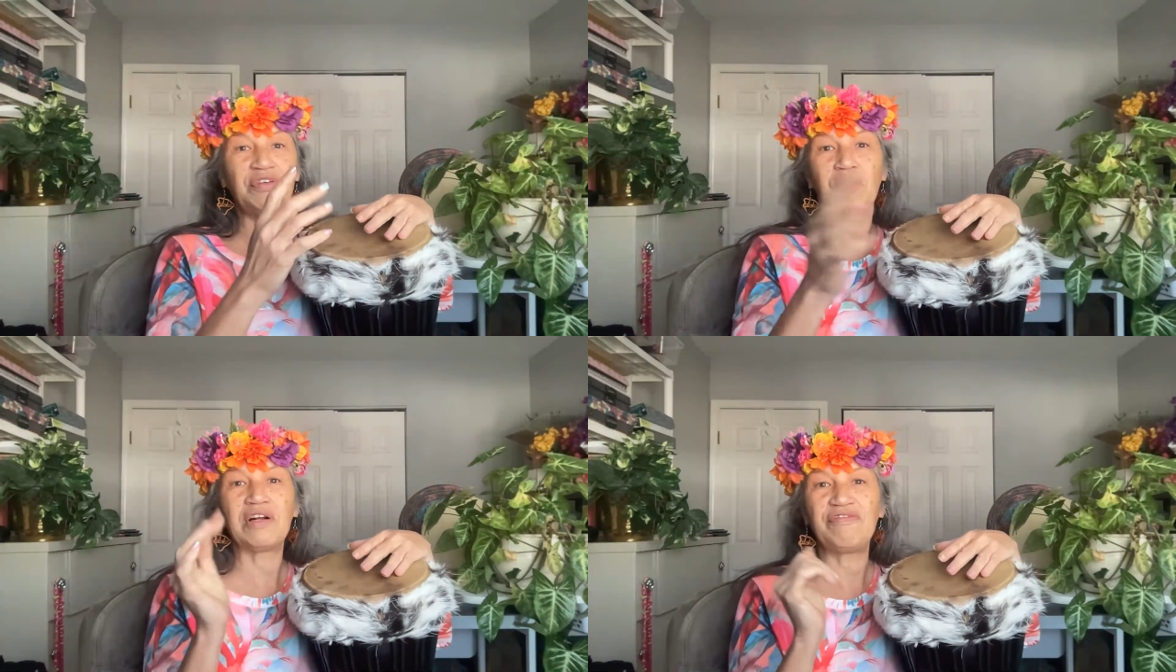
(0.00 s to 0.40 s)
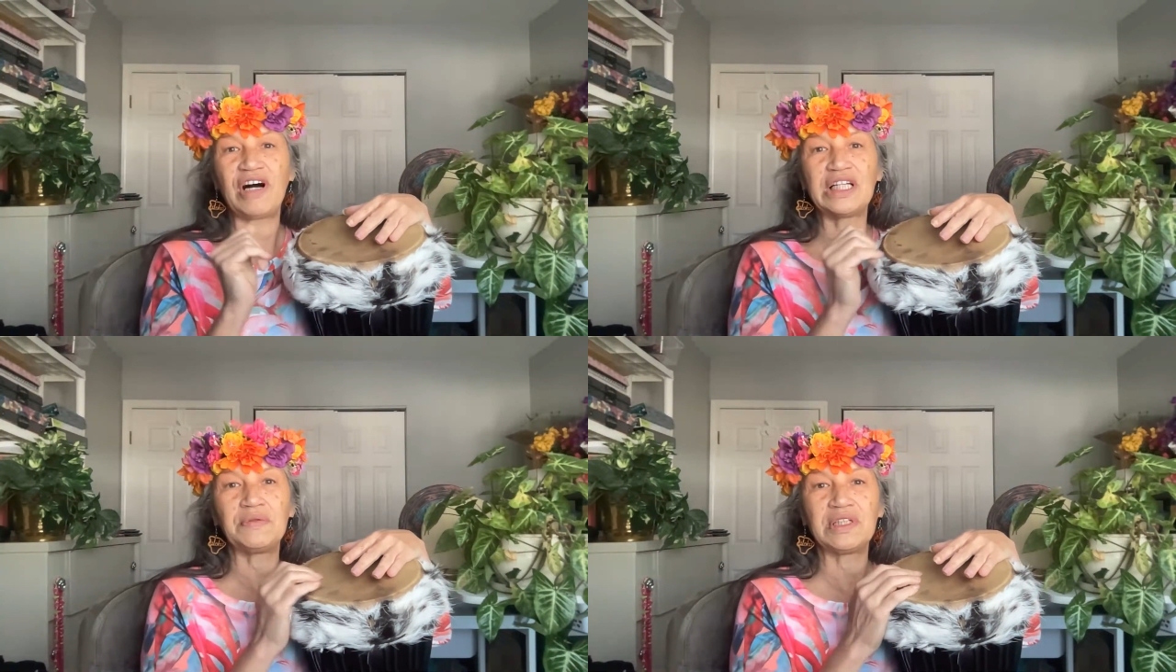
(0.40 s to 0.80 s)

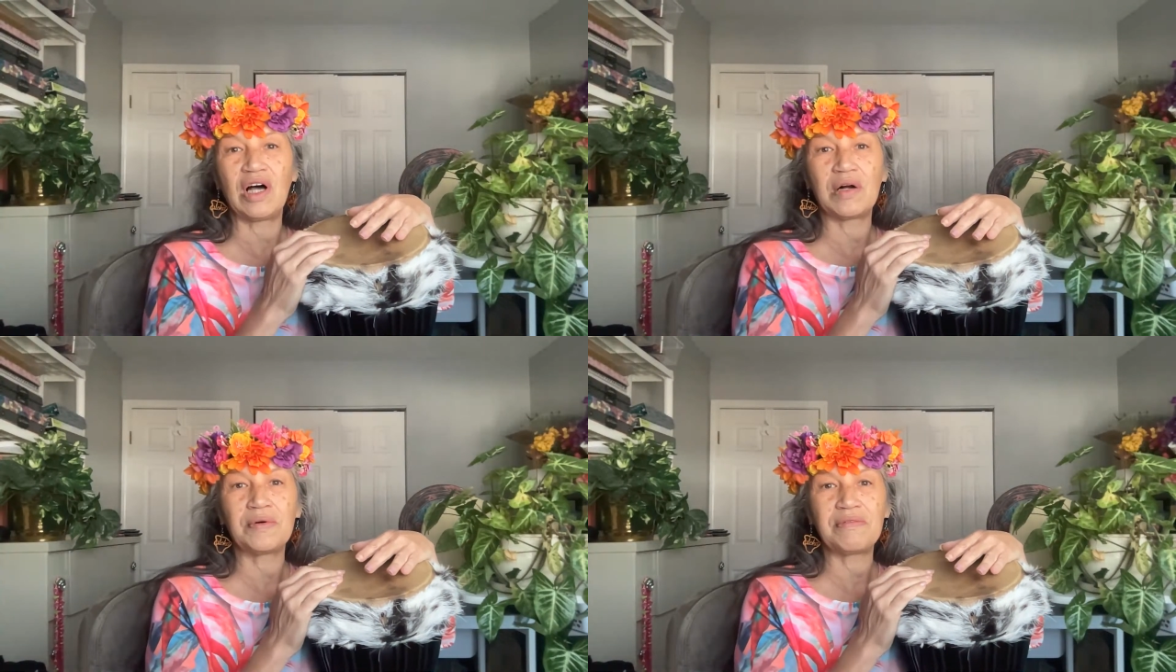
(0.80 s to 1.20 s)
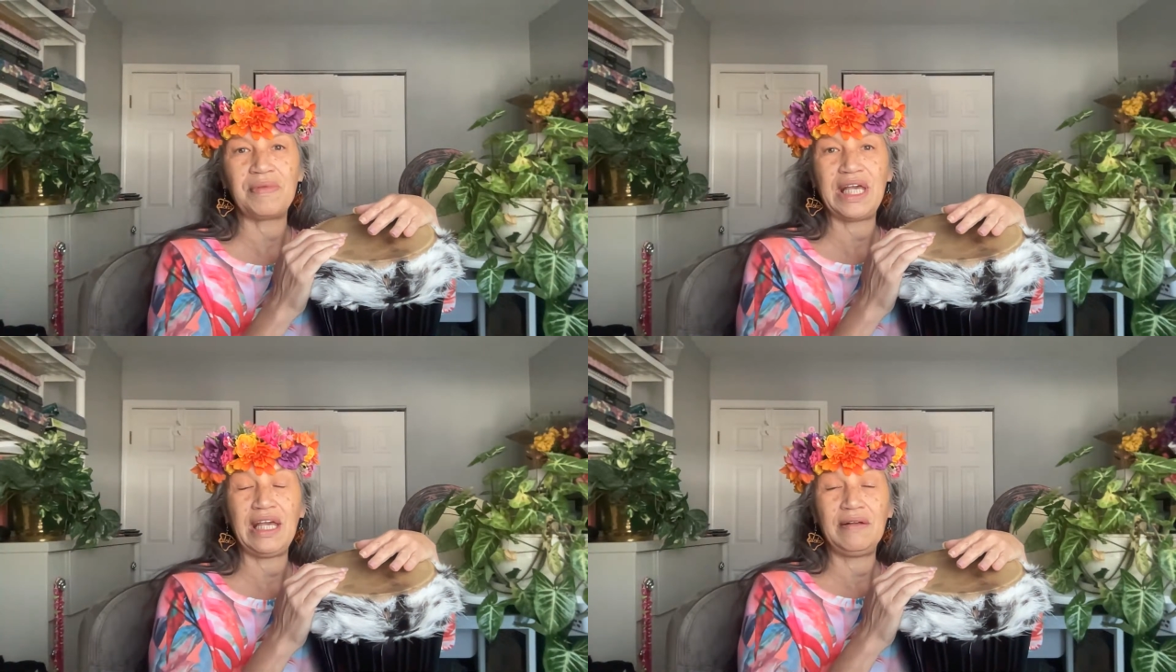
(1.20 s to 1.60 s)
follow along with
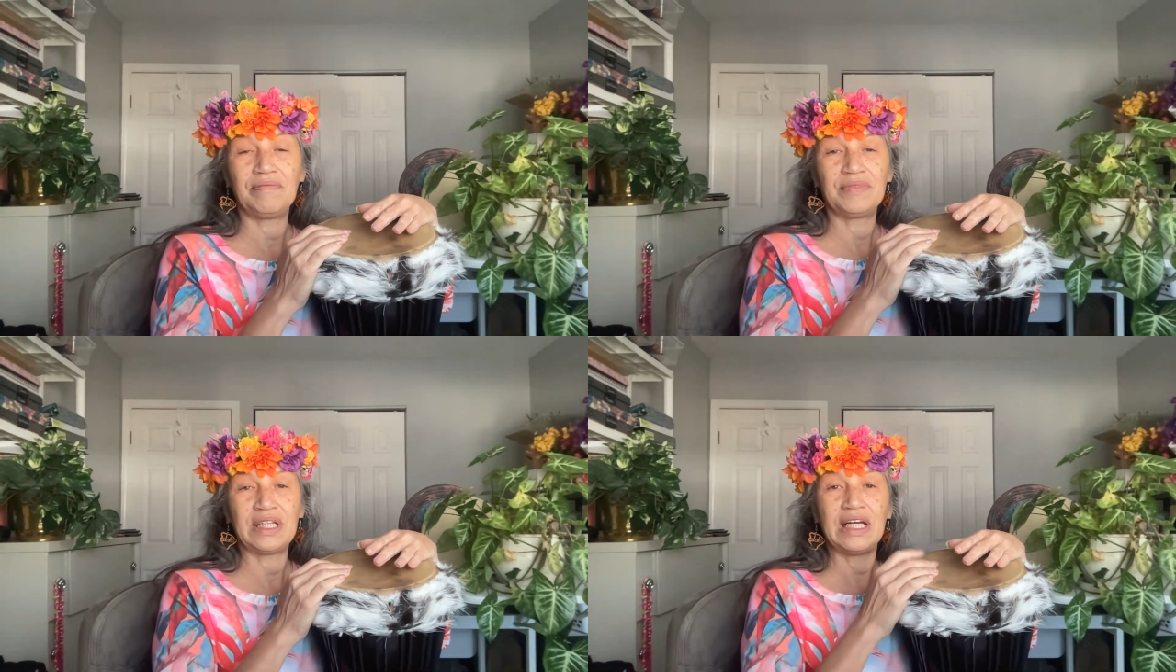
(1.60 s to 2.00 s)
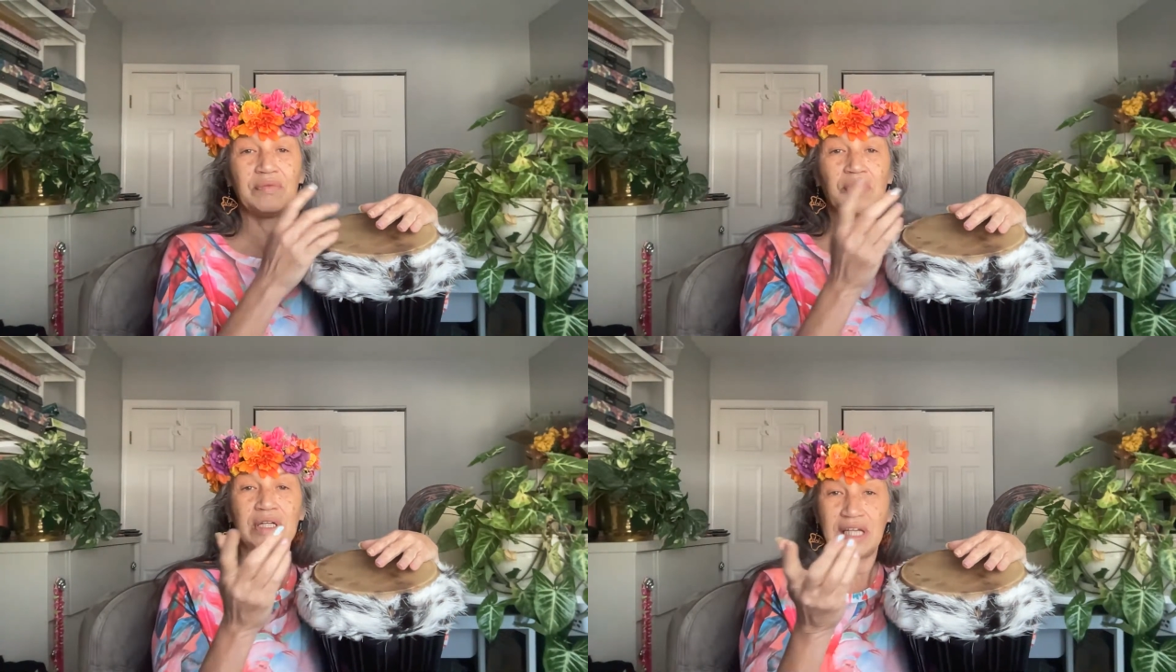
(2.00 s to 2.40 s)
me
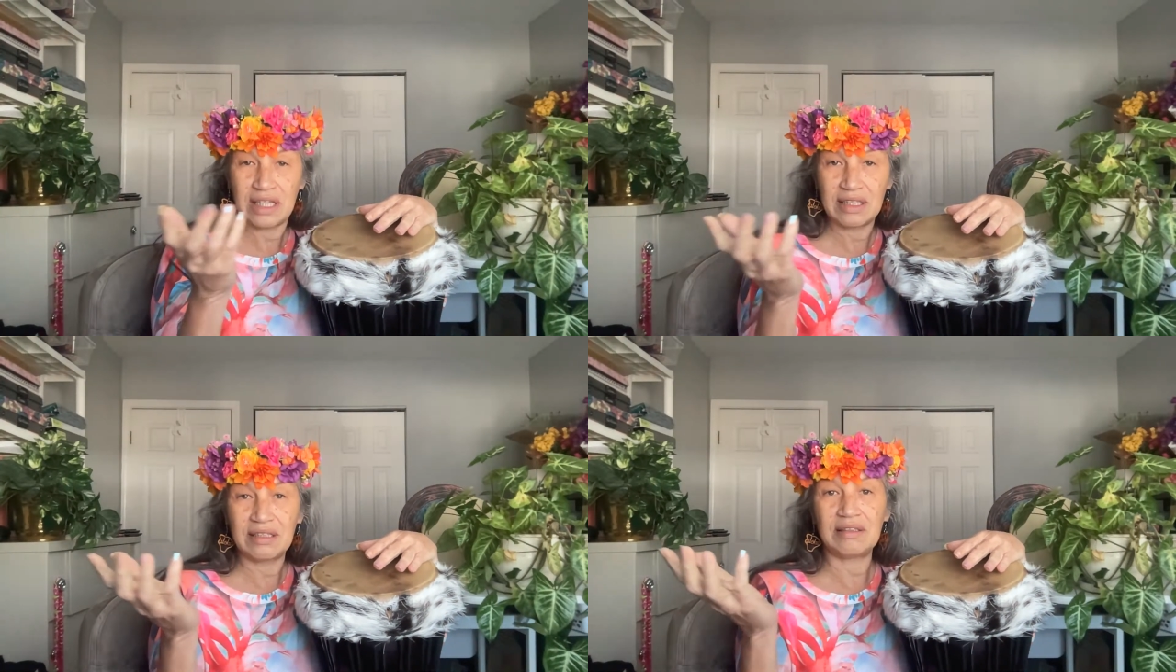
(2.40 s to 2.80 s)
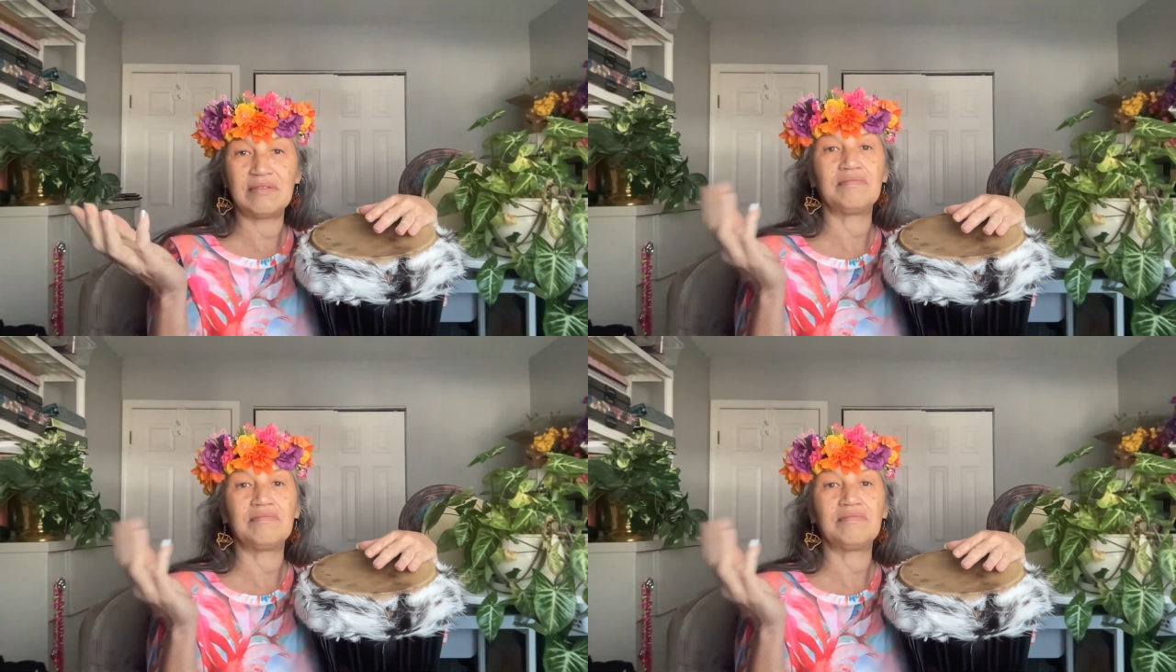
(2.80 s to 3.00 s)
in